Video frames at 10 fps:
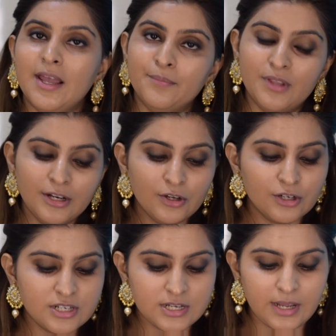I am then
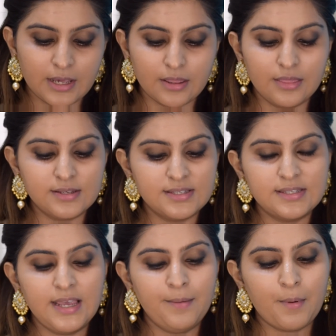going to take the
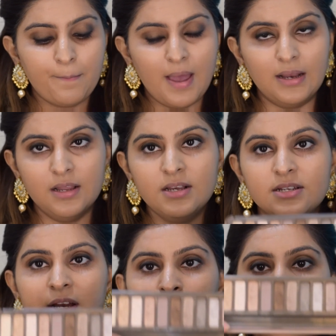same palette and I'm